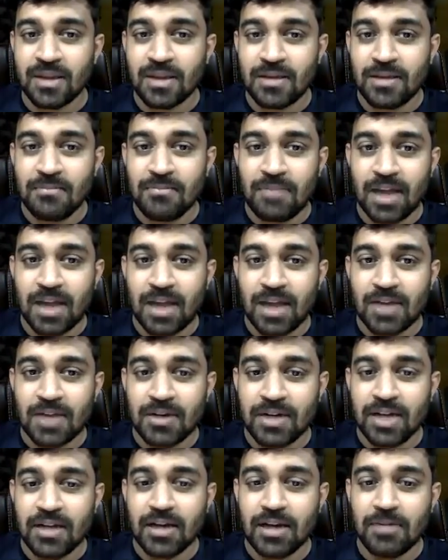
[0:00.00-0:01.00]
Black will
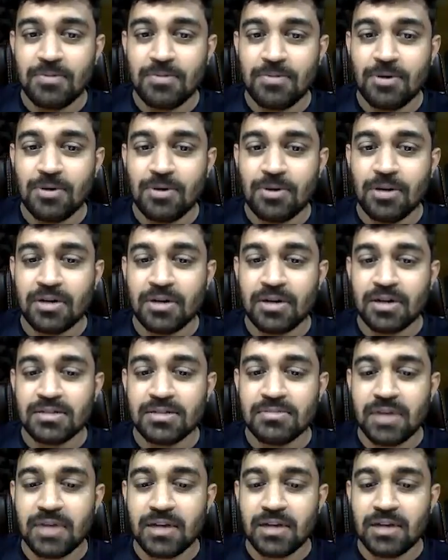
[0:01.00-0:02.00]
take our pawn, but doesn't
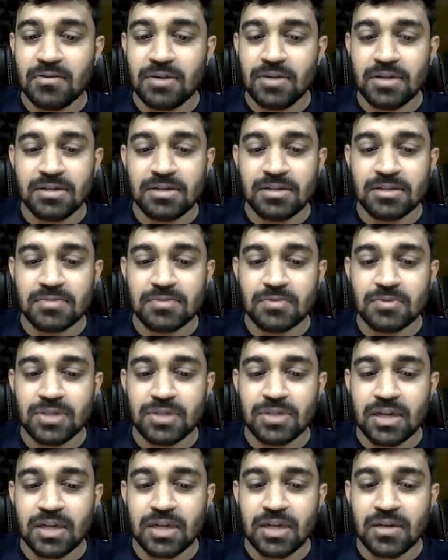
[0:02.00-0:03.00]
matter. We can just move
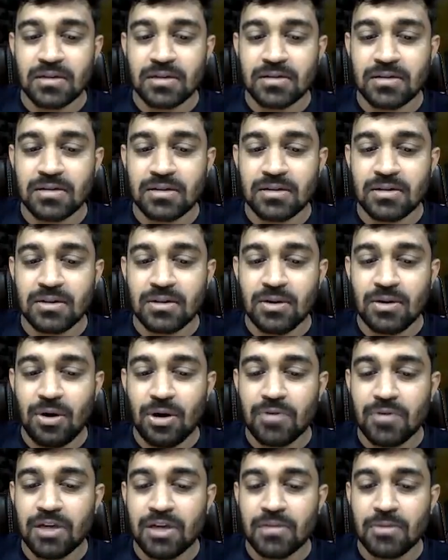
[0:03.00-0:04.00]
the king or
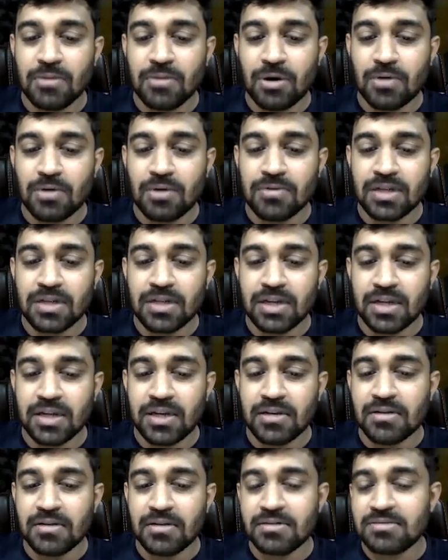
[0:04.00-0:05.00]
we can block with the knight,
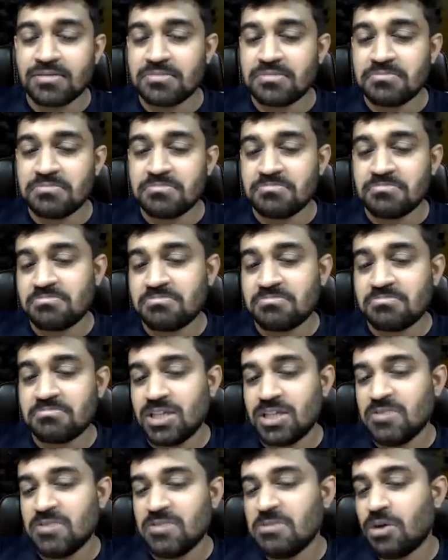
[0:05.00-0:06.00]

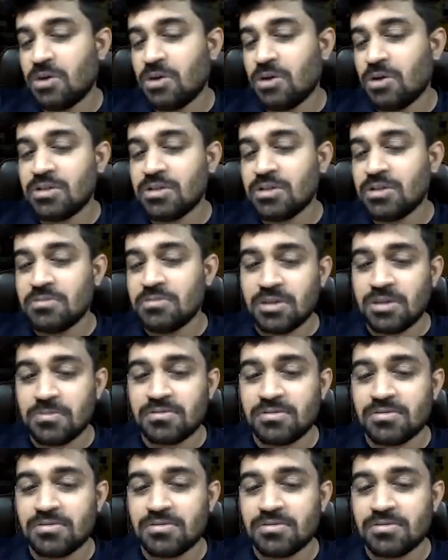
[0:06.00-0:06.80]
even block with the bishop.